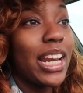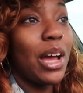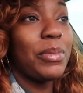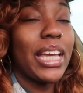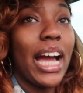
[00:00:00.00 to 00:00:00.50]
I
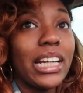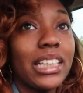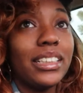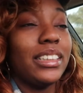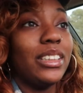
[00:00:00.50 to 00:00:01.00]
be
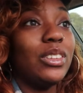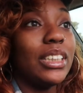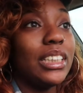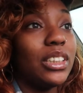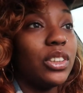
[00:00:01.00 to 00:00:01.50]
kinda
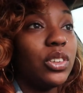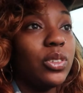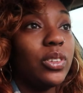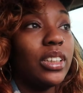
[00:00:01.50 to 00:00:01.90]
losing too